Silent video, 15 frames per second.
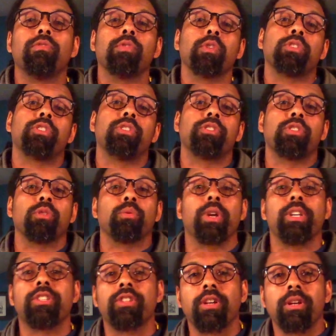versus
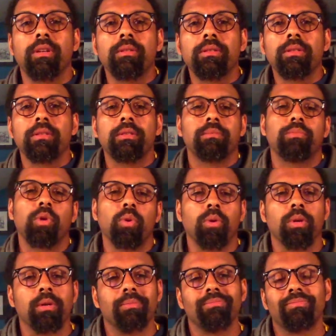erasure,
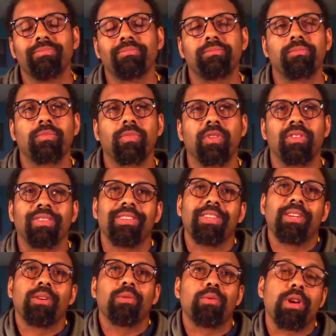or
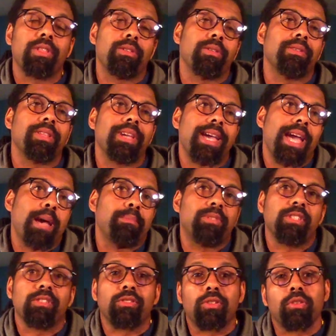rather
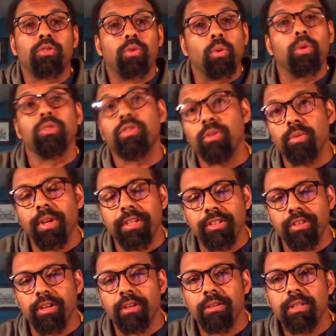absence towards
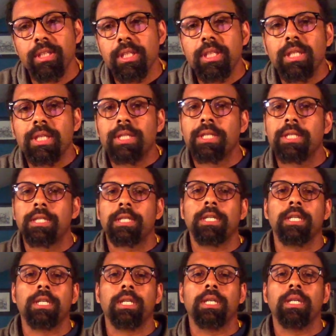erasure,
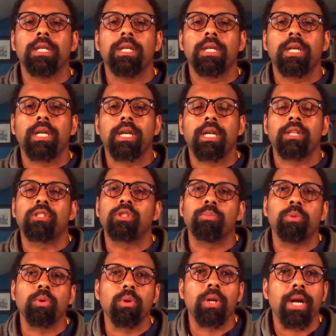uh, and
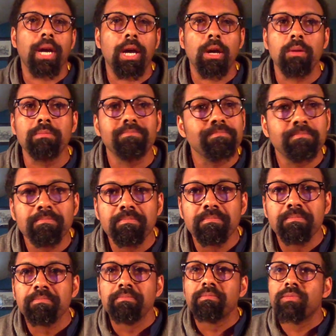explore how,
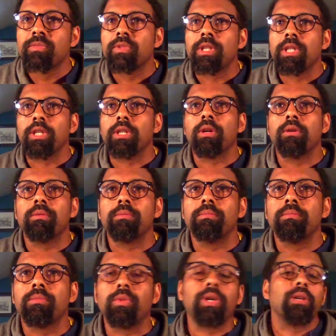you know,
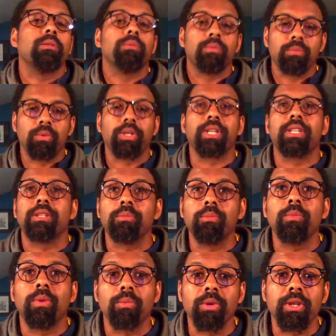well, we'll get to
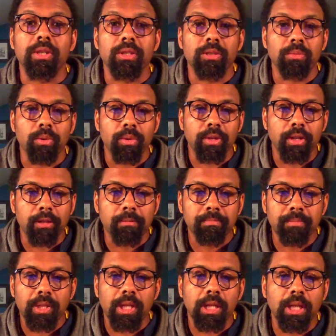what we're going to explore there.
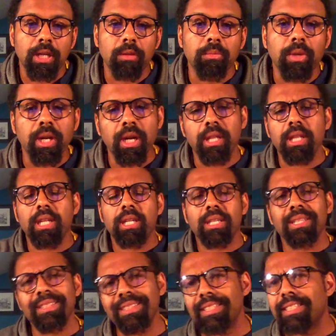And then
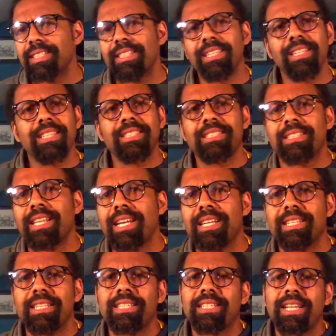in
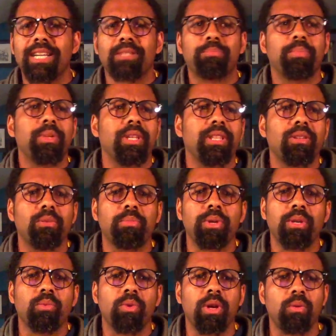the last little
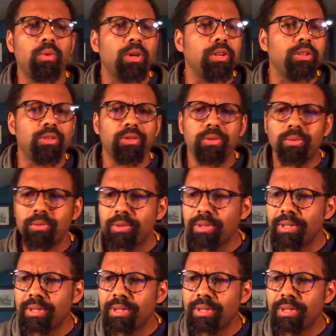bit, what I want to do